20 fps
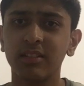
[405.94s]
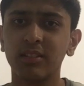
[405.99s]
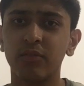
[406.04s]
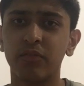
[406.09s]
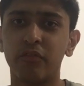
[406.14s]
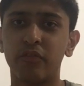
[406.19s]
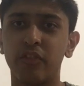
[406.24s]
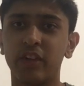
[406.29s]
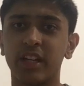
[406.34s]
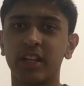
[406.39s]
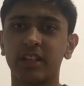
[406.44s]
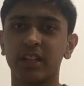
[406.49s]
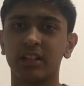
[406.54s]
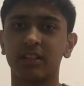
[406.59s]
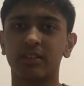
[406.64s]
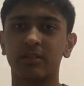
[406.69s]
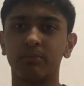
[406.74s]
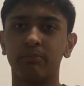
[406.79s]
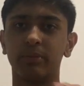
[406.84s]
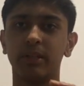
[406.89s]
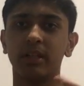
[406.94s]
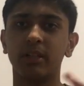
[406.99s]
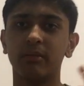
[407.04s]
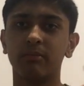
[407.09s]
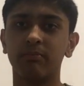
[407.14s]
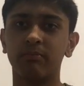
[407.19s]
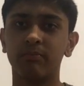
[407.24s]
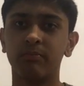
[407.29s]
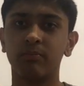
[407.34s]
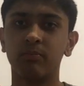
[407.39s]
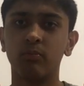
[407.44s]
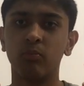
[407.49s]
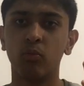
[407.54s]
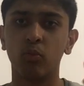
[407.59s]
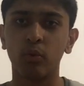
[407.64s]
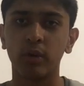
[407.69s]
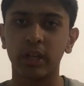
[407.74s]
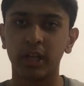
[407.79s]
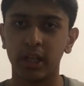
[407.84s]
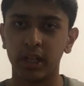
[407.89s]
the thing that's a bit
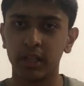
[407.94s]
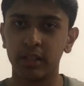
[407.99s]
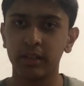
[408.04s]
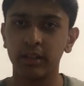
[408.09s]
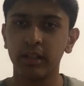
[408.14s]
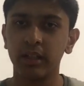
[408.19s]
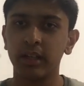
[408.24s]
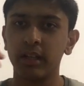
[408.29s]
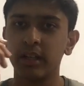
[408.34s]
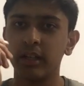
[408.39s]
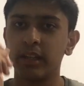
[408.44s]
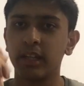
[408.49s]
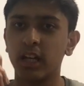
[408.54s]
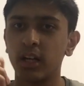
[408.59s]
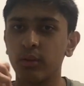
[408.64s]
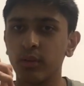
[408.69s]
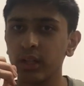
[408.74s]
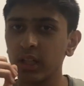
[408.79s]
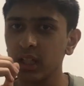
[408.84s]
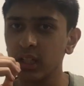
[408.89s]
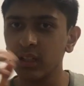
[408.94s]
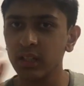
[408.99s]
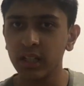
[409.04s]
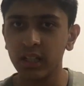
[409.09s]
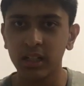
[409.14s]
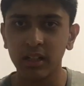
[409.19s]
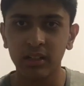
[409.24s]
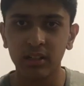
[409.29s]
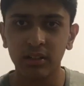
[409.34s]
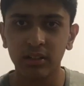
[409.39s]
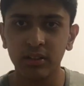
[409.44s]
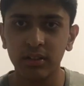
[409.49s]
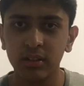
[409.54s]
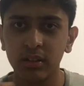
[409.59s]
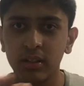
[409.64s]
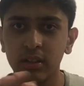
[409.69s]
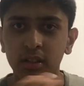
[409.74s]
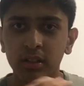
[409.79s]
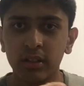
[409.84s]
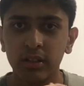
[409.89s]
weird. Now, in England,
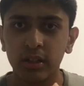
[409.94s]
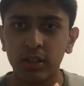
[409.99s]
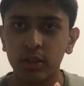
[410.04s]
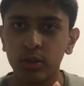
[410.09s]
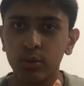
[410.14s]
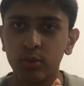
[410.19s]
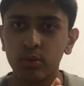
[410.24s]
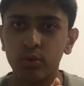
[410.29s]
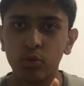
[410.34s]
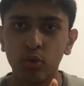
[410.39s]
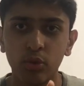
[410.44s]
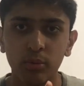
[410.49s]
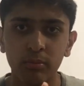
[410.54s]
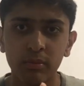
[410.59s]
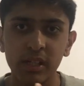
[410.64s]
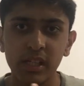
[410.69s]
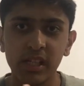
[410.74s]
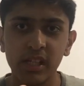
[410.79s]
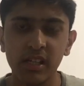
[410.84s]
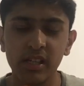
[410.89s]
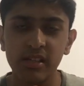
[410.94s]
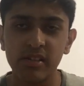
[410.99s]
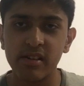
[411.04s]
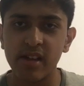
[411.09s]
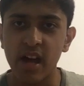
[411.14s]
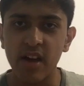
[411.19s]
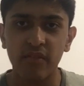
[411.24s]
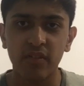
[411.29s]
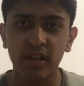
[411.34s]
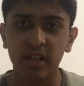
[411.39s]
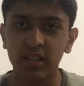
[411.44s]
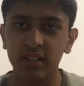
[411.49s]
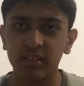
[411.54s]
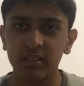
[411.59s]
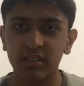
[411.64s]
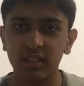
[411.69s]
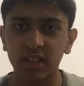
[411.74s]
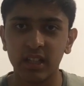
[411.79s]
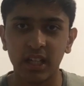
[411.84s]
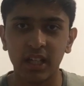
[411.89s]
you normally never
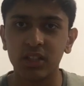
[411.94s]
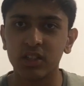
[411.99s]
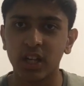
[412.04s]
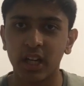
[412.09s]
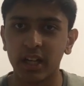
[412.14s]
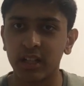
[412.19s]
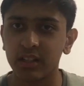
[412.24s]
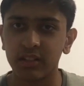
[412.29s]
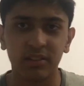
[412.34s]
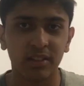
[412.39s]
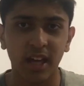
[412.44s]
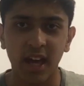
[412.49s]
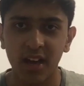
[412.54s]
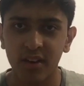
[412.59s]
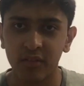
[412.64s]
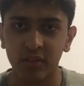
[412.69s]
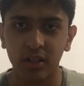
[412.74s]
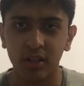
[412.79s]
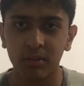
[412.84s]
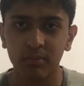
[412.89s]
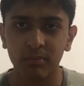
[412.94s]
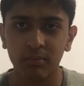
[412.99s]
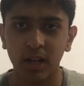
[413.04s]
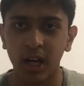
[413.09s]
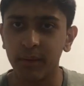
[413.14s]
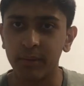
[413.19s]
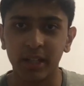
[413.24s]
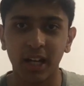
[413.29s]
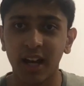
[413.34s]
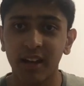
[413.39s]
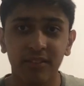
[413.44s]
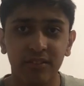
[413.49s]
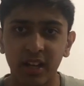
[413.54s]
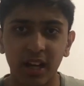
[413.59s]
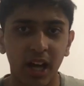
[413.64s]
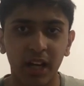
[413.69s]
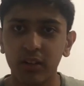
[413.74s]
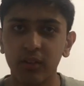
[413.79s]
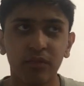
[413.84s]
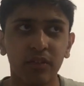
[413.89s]
see hitchhikers ever. I mean,
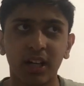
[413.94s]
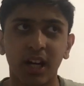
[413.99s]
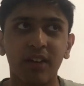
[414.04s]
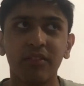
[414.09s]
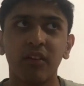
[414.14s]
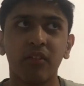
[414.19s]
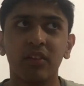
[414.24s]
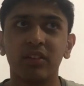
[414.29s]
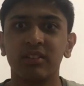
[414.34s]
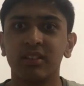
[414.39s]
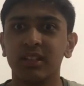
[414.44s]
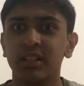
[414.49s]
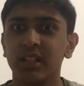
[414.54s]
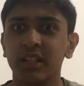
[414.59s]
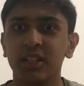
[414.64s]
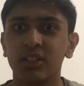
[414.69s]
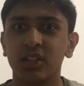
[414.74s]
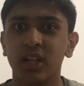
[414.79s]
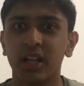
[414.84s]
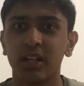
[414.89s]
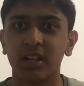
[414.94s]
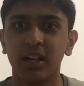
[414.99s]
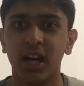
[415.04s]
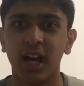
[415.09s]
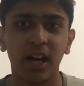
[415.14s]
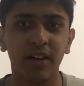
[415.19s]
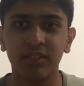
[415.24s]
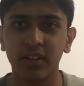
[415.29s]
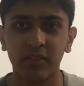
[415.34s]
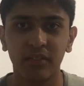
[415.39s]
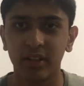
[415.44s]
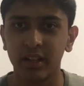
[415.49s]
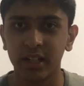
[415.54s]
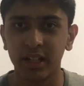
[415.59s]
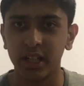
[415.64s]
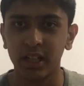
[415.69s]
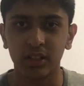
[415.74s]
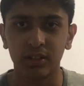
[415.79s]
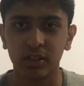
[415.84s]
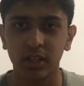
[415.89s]
I don't think I've ever seen a hitchhiker. I've never
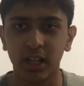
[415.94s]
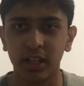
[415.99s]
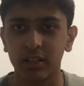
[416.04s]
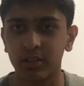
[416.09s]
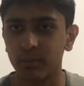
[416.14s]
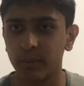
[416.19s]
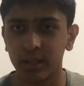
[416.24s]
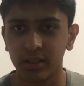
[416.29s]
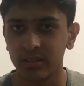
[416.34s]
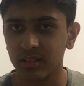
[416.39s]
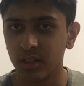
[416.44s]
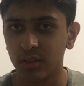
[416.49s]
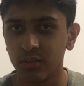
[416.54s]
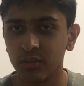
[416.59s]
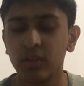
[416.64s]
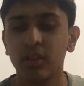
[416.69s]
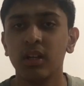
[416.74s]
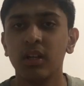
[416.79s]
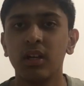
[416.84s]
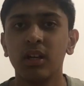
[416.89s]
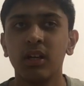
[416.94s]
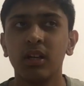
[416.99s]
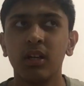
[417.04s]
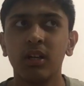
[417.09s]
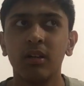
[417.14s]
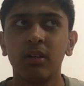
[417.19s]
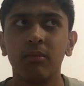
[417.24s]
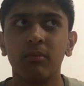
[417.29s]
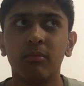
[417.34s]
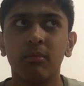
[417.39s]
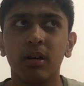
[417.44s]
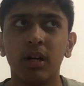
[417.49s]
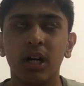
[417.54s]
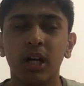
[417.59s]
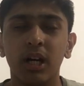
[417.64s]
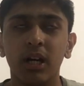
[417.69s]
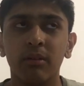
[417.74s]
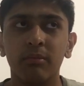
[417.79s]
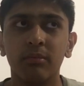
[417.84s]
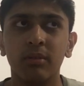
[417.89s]
hitchhiked myself.
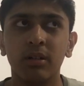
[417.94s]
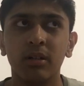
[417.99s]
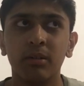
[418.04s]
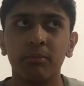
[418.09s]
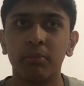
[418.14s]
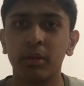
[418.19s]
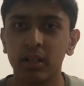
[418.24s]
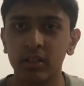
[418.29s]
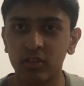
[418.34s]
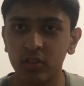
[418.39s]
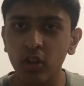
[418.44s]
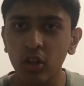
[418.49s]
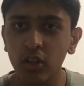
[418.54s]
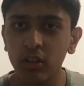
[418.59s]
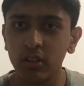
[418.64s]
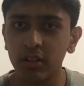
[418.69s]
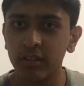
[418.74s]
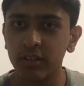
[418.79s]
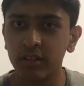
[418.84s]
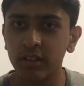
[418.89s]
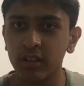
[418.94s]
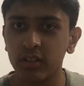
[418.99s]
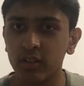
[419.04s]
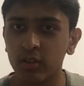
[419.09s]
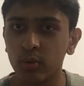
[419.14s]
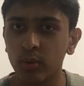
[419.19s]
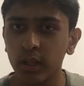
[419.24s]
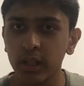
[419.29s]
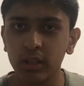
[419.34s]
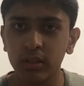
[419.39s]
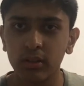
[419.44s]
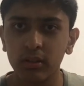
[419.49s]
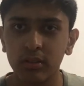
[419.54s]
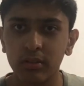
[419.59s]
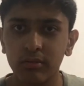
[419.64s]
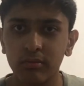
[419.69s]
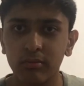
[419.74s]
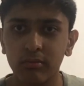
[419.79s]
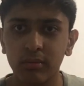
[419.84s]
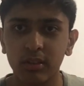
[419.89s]
But in Scotland,
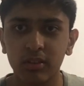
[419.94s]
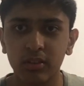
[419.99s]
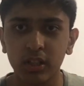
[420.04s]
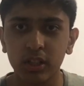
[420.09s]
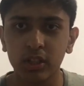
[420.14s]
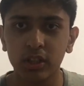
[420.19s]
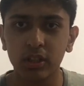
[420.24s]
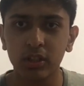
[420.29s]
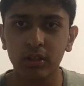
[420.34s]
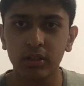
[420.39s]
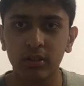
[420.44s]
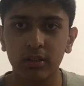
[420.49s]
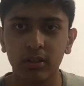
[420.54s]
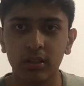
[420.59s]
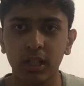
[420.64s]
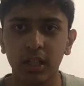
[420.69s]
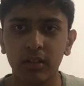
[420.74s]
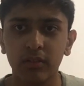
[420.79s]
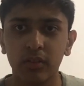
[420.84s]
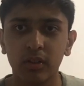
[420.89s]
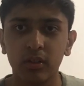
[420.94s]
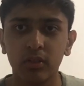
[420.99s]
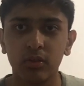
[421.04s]
it's actually kind of a